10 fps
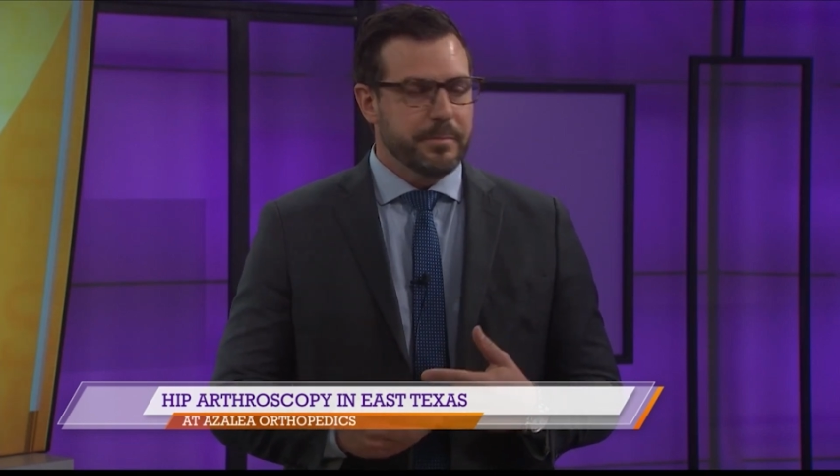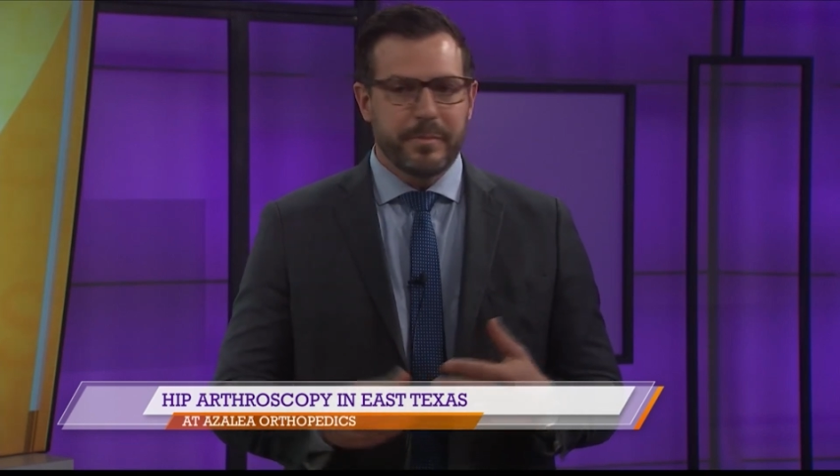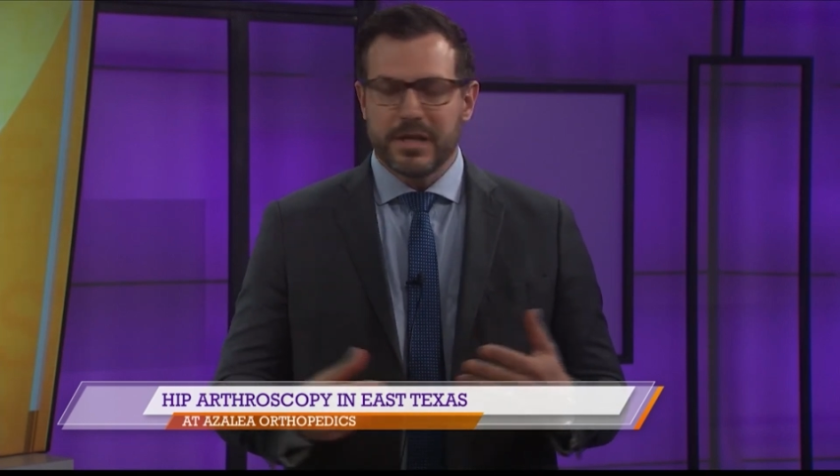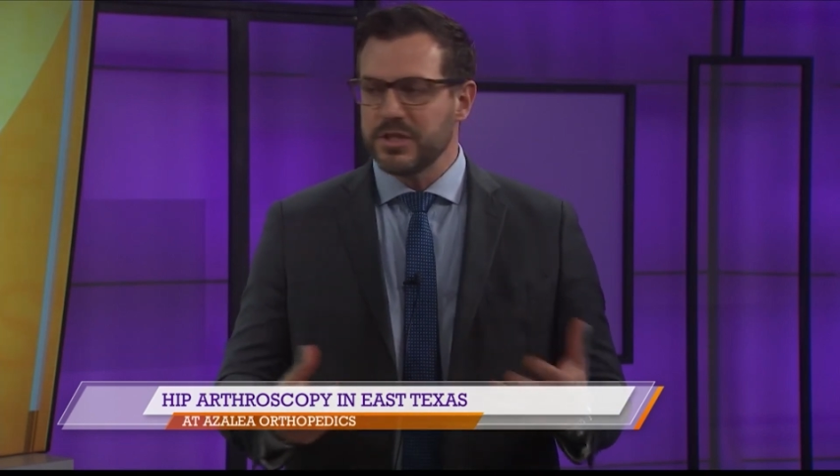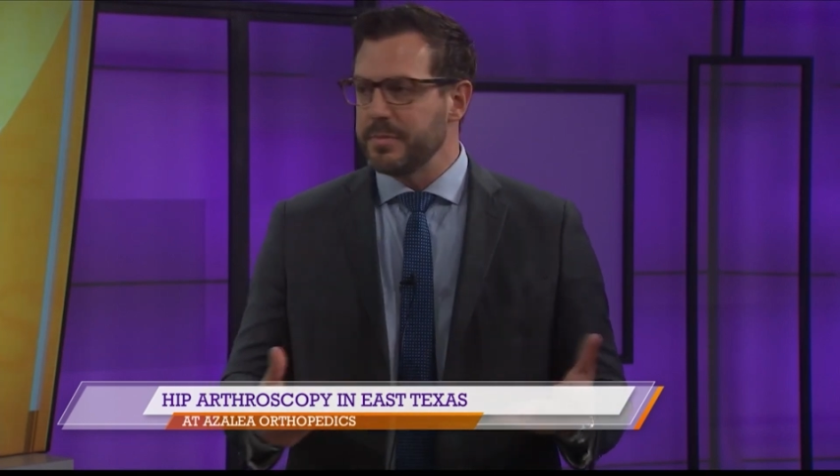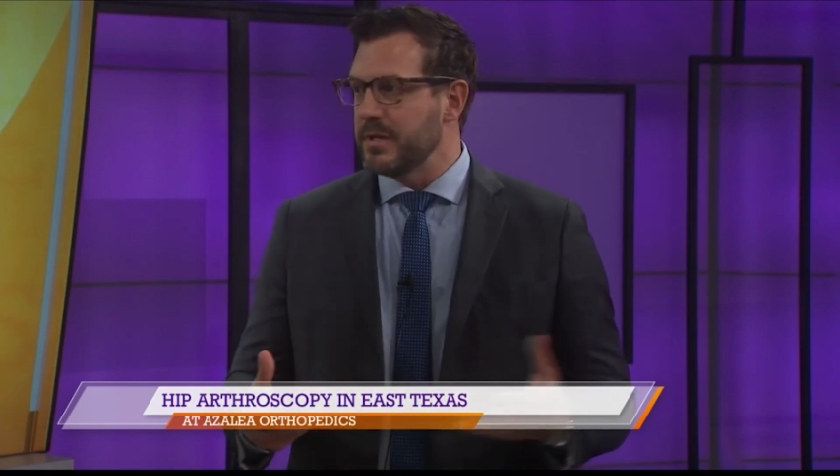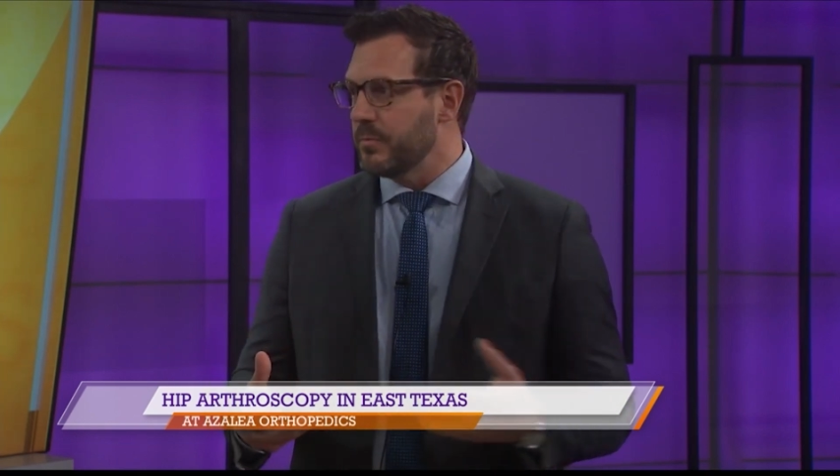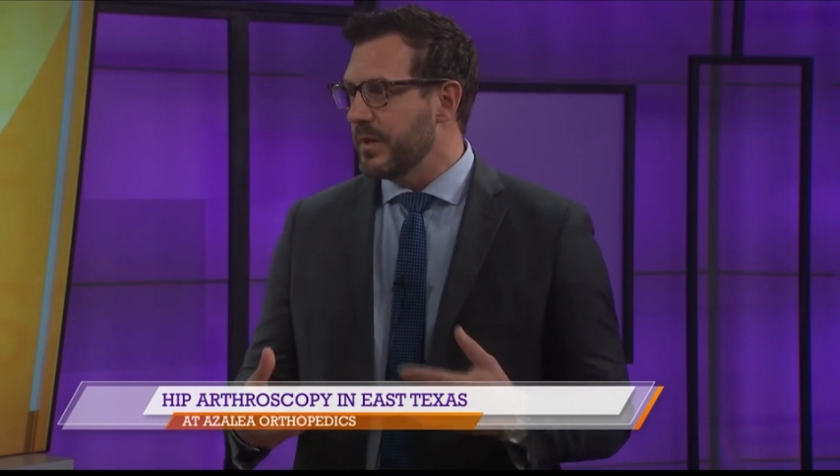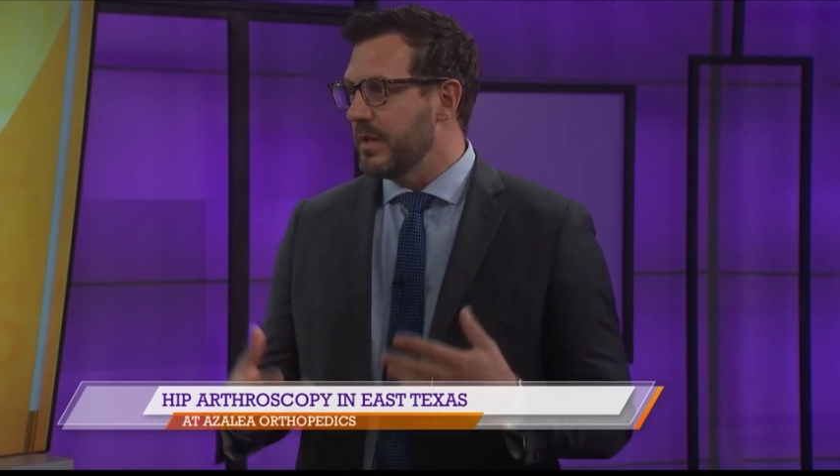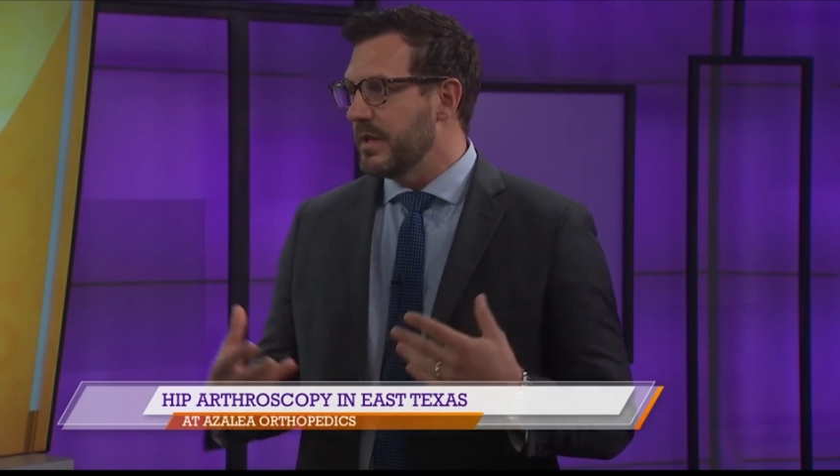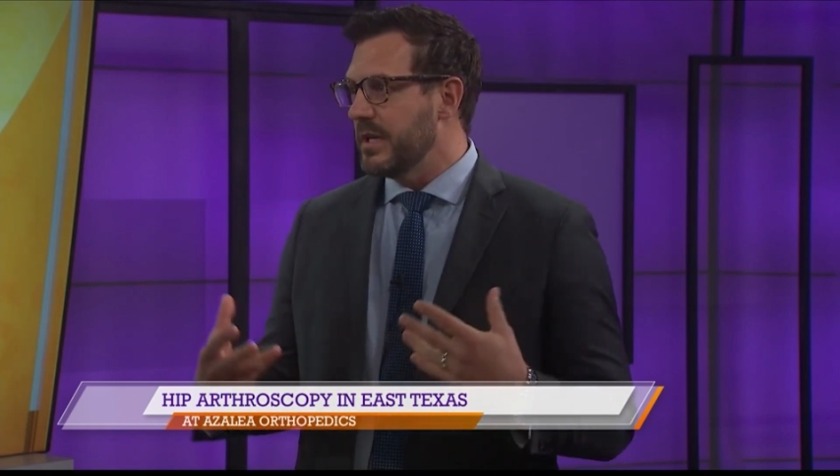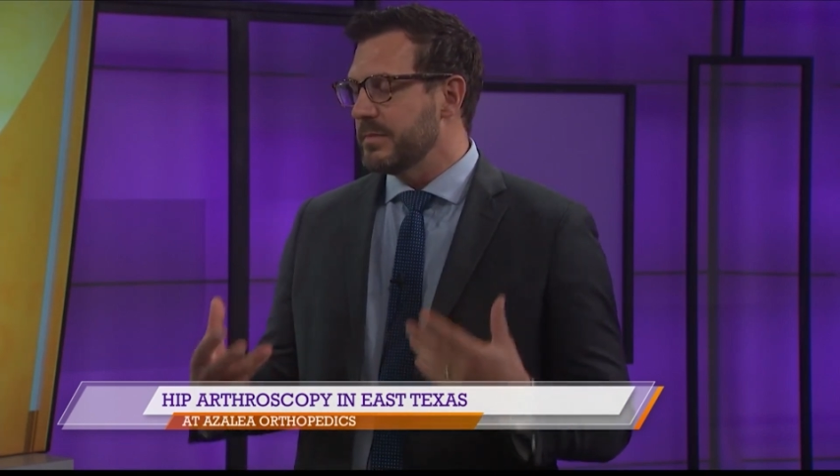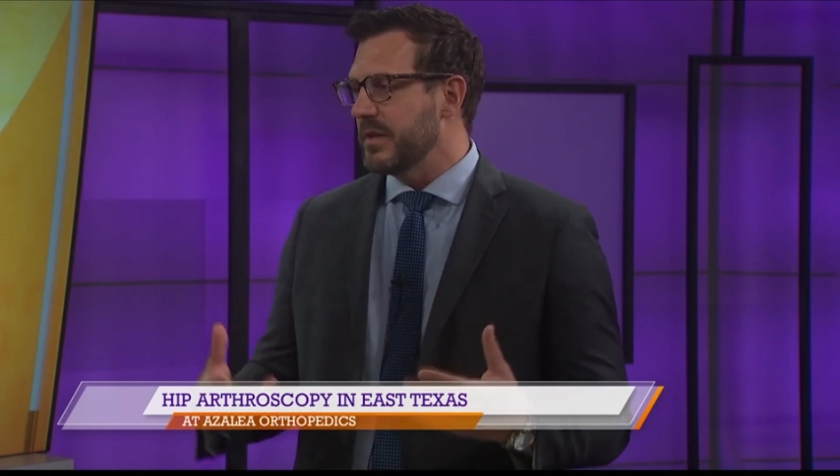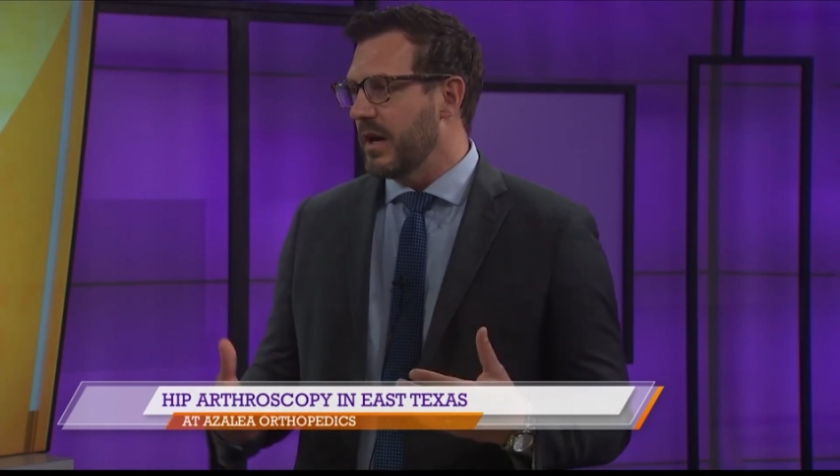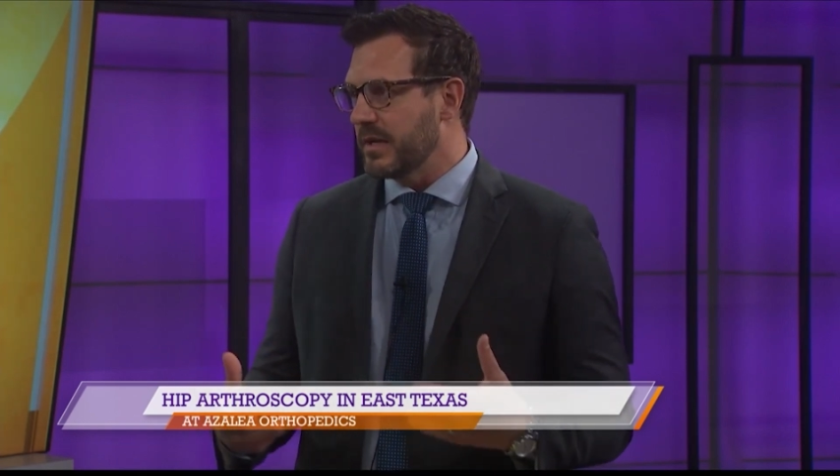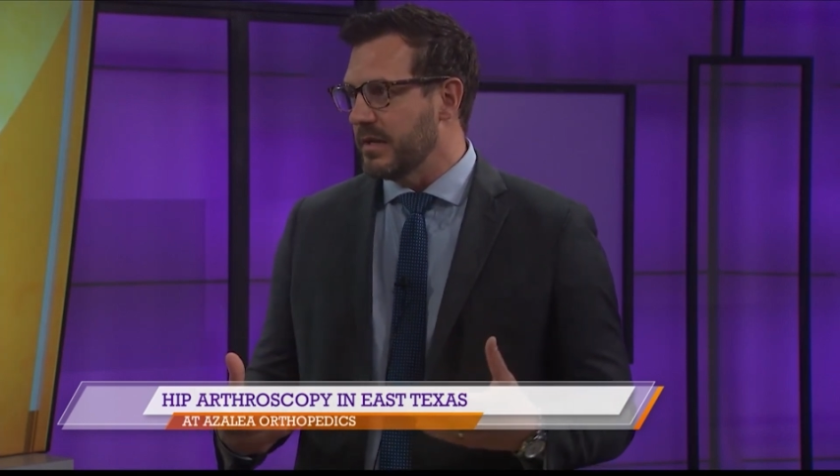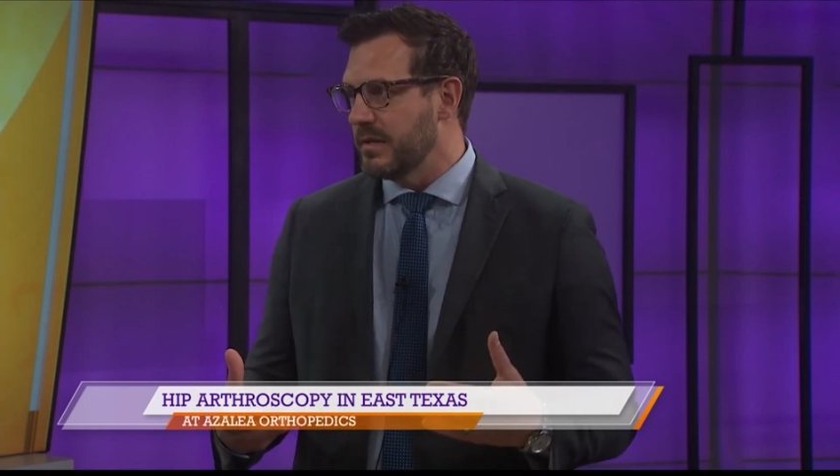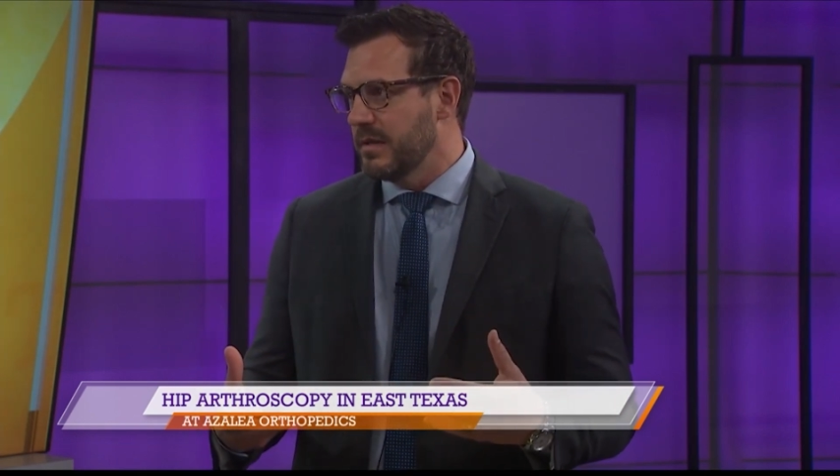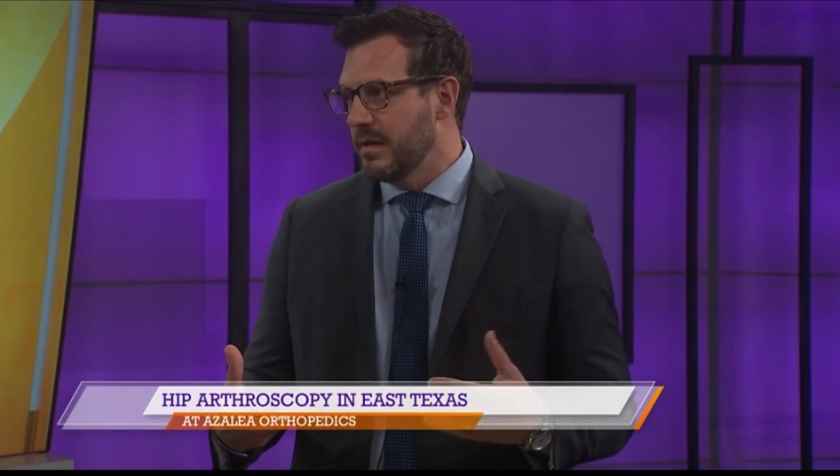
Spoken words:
impingement within the hip socket.